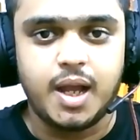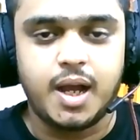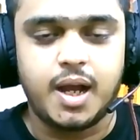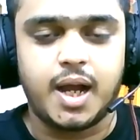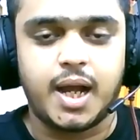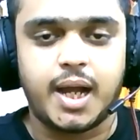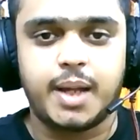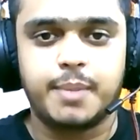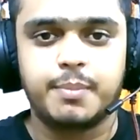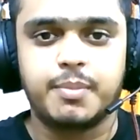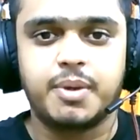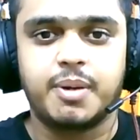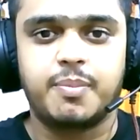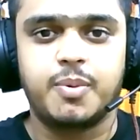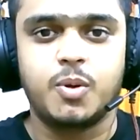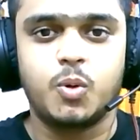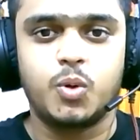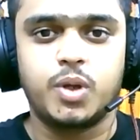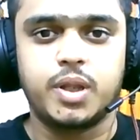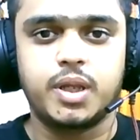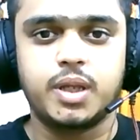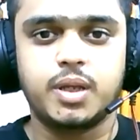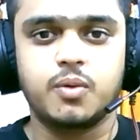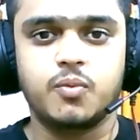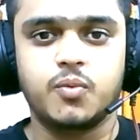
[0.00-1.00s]
I'm
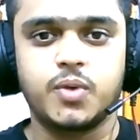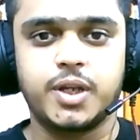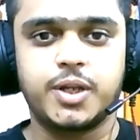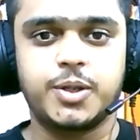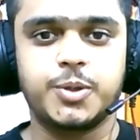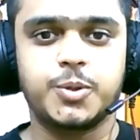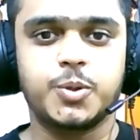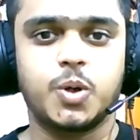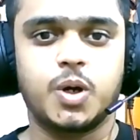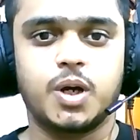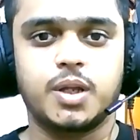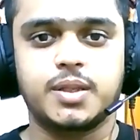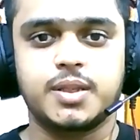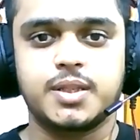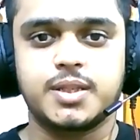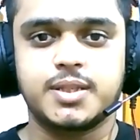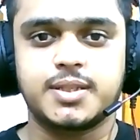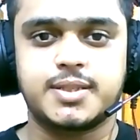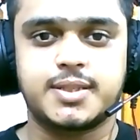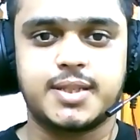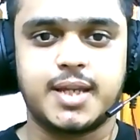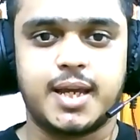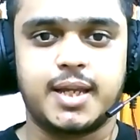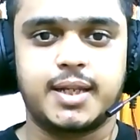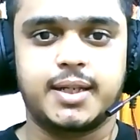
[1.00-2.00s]
uploading a video on
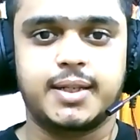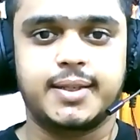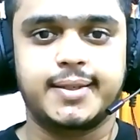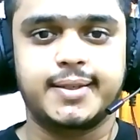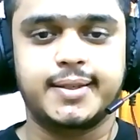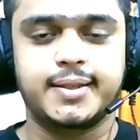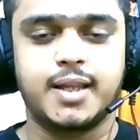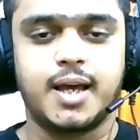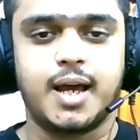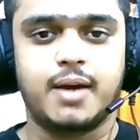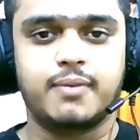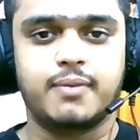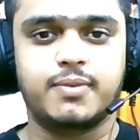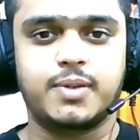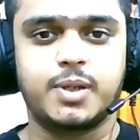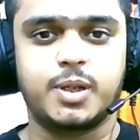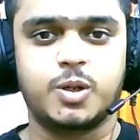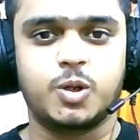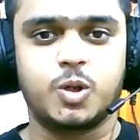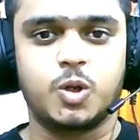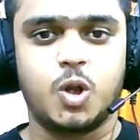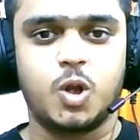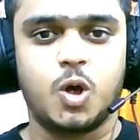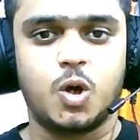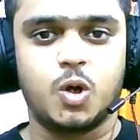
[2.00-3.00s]
this channel after
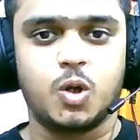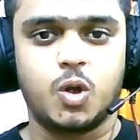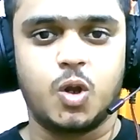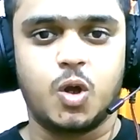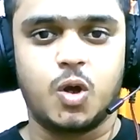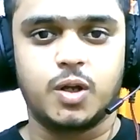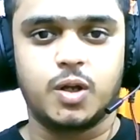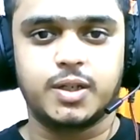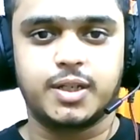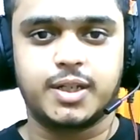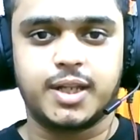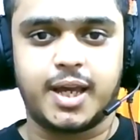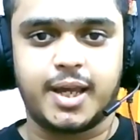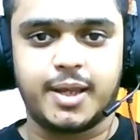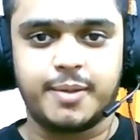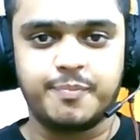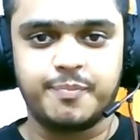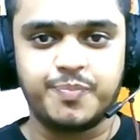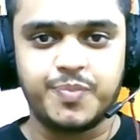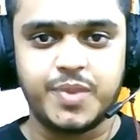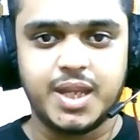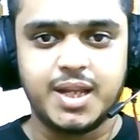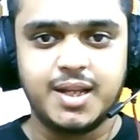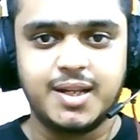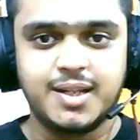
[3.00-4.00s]
a long
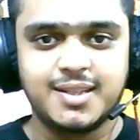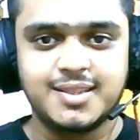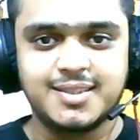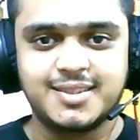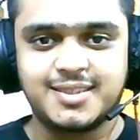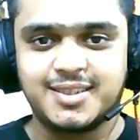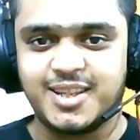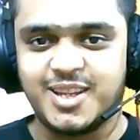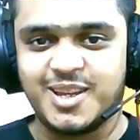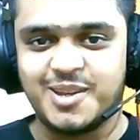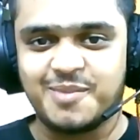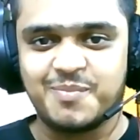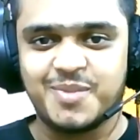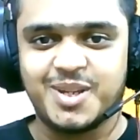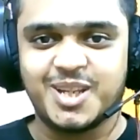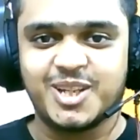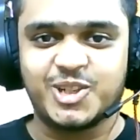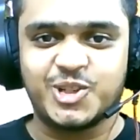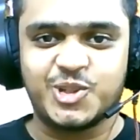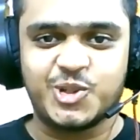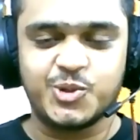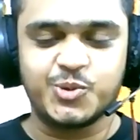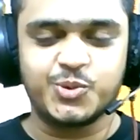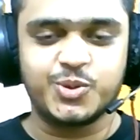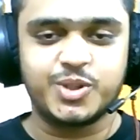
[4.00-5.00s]
time, CMA
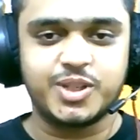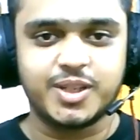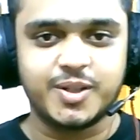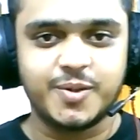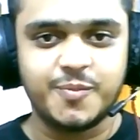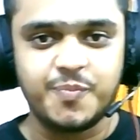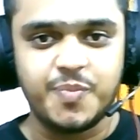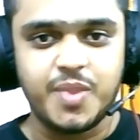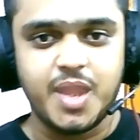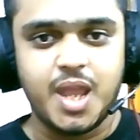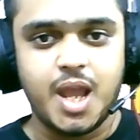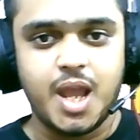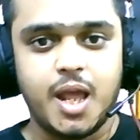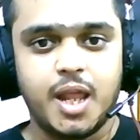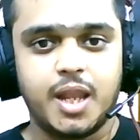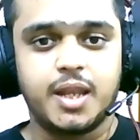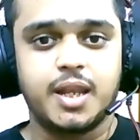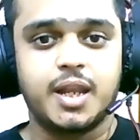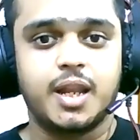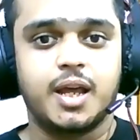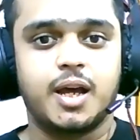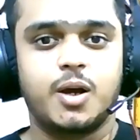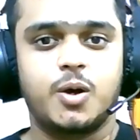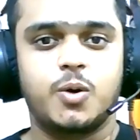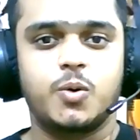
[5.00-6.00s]
Tutor.
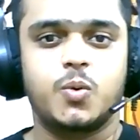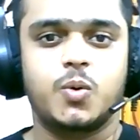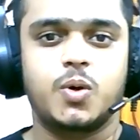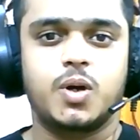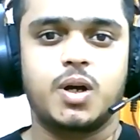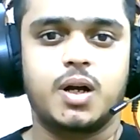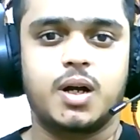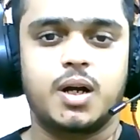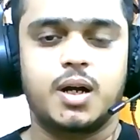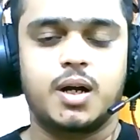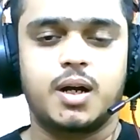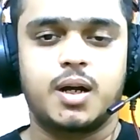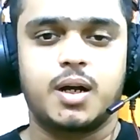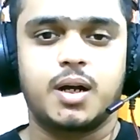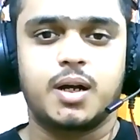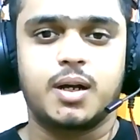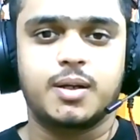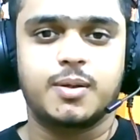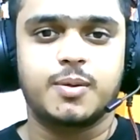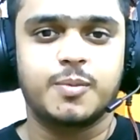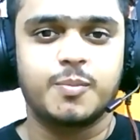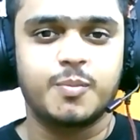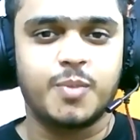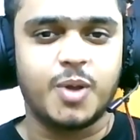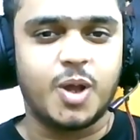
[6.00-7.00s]

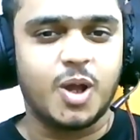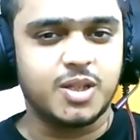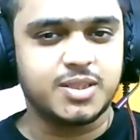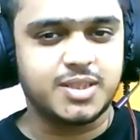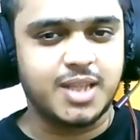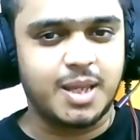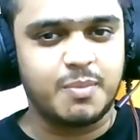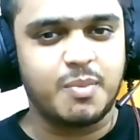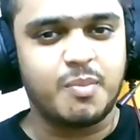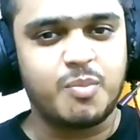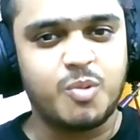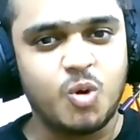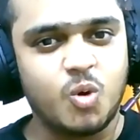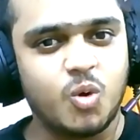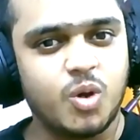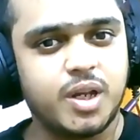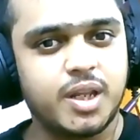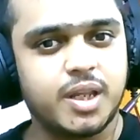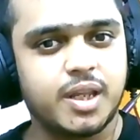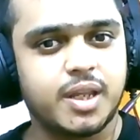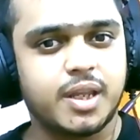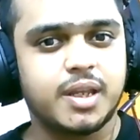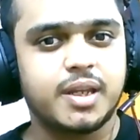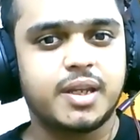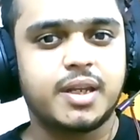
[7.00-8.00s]
Now, because I'm
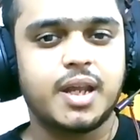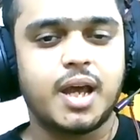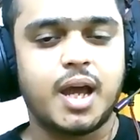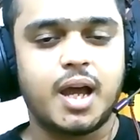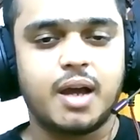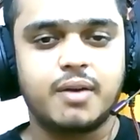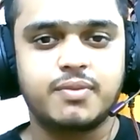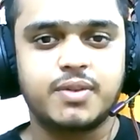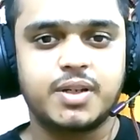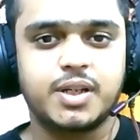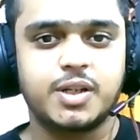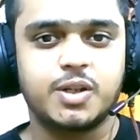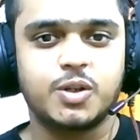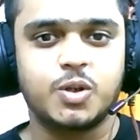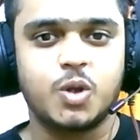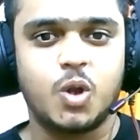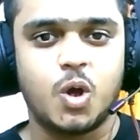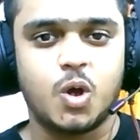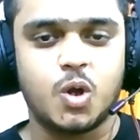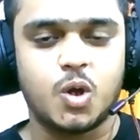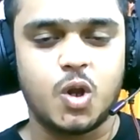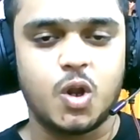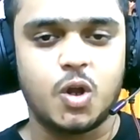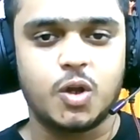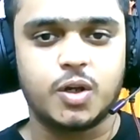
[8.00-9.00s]
uploading it after a
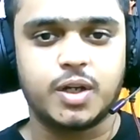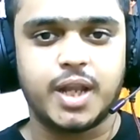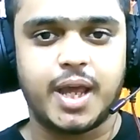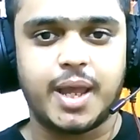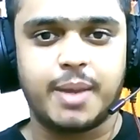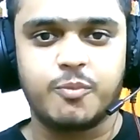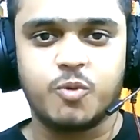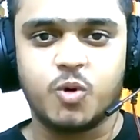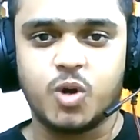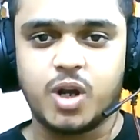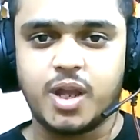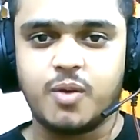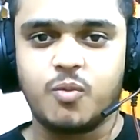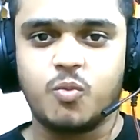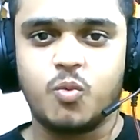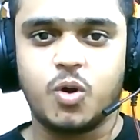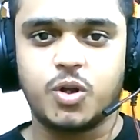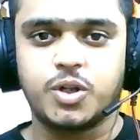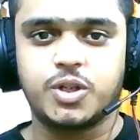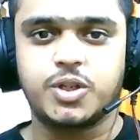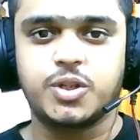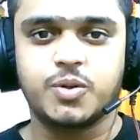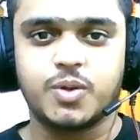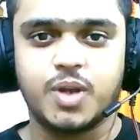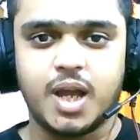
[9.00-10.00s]
long time, what I
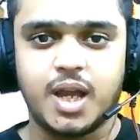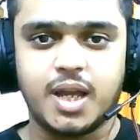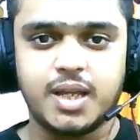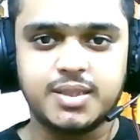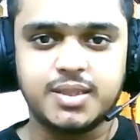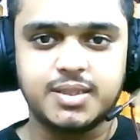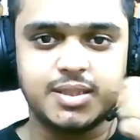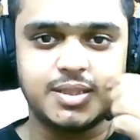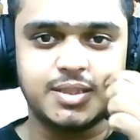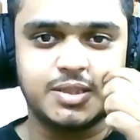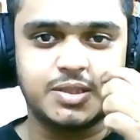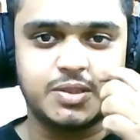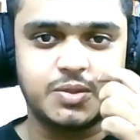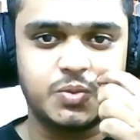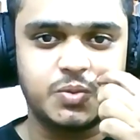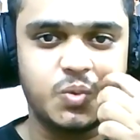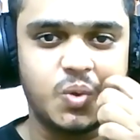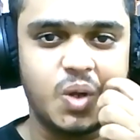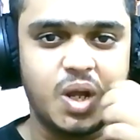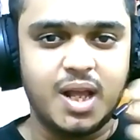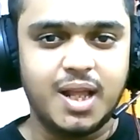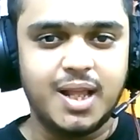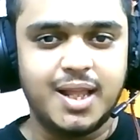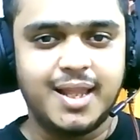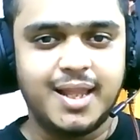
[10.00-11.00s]
want you guys is to
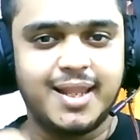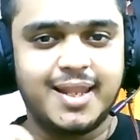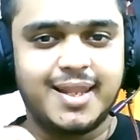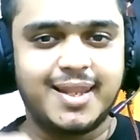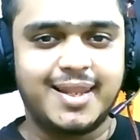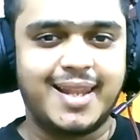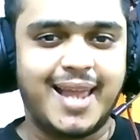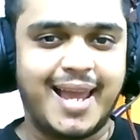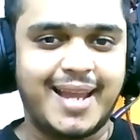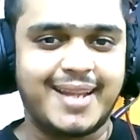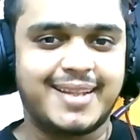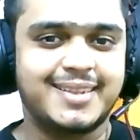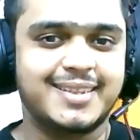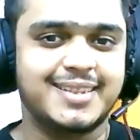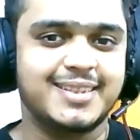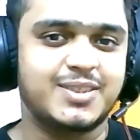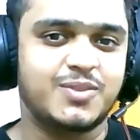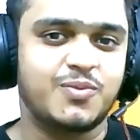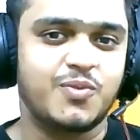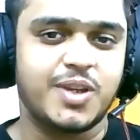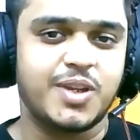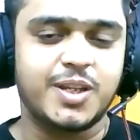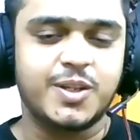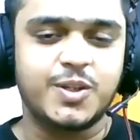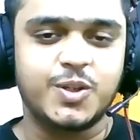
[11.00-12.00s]
like
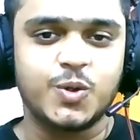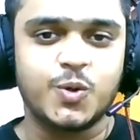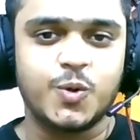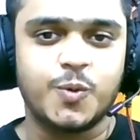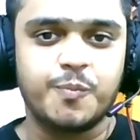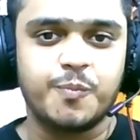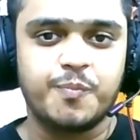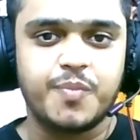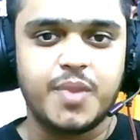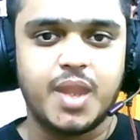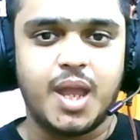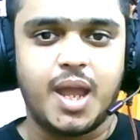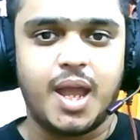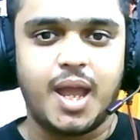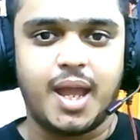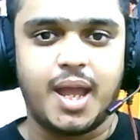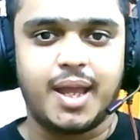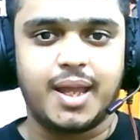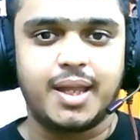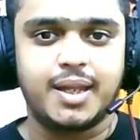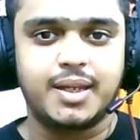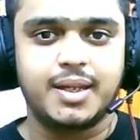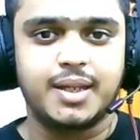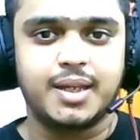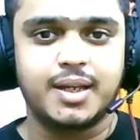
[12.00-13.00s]
this video
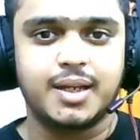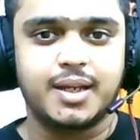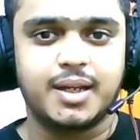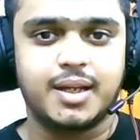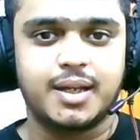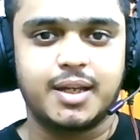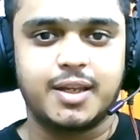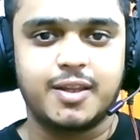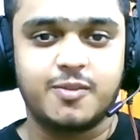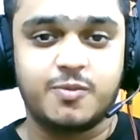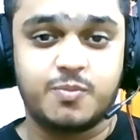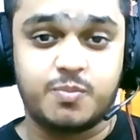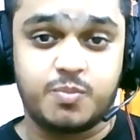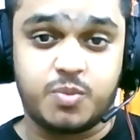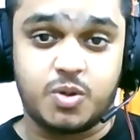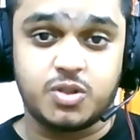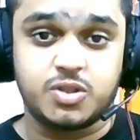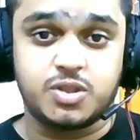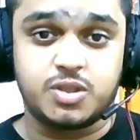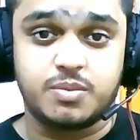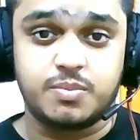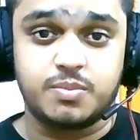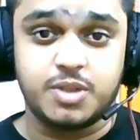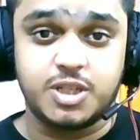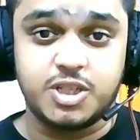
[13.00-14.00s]
and if
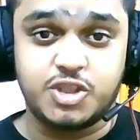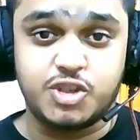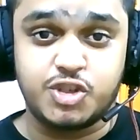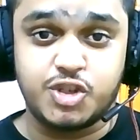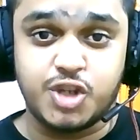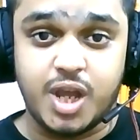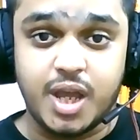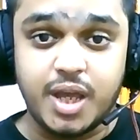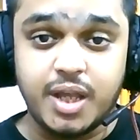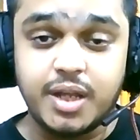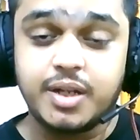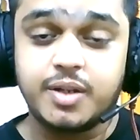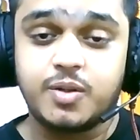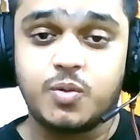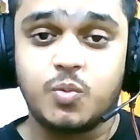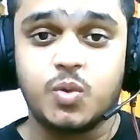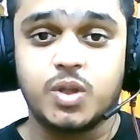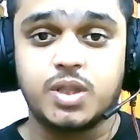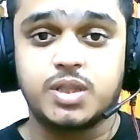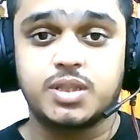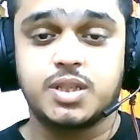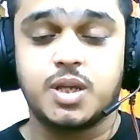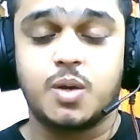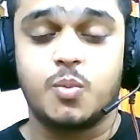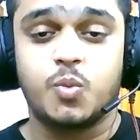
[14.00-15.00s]
possible, share it
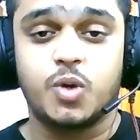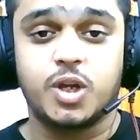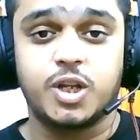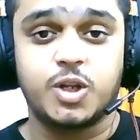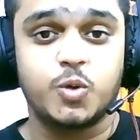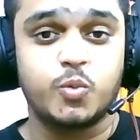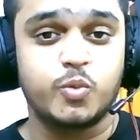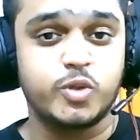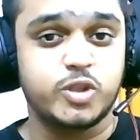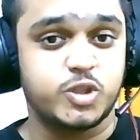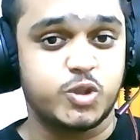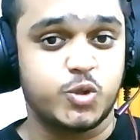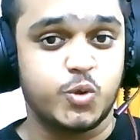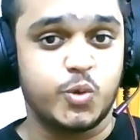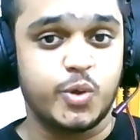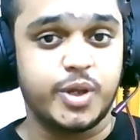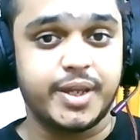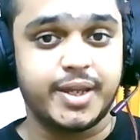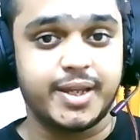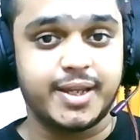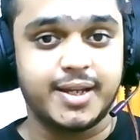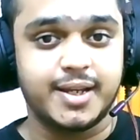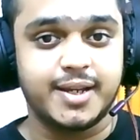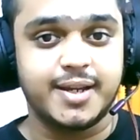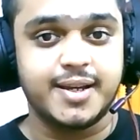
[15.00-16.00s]
with someone who is
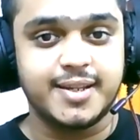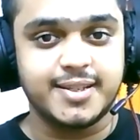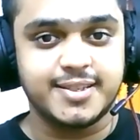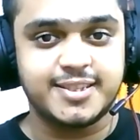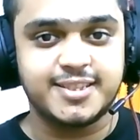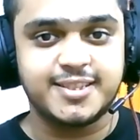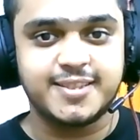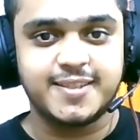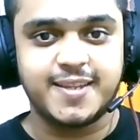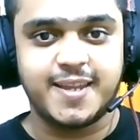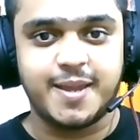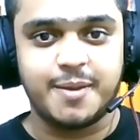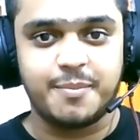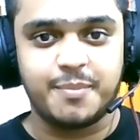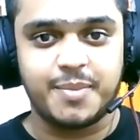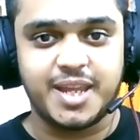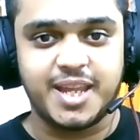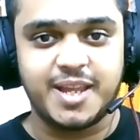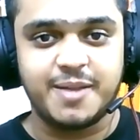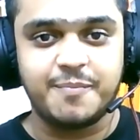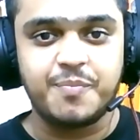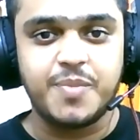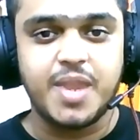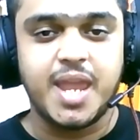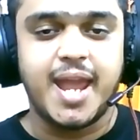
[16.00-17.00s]
doing a
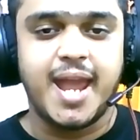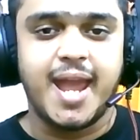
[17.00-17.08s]
CMA.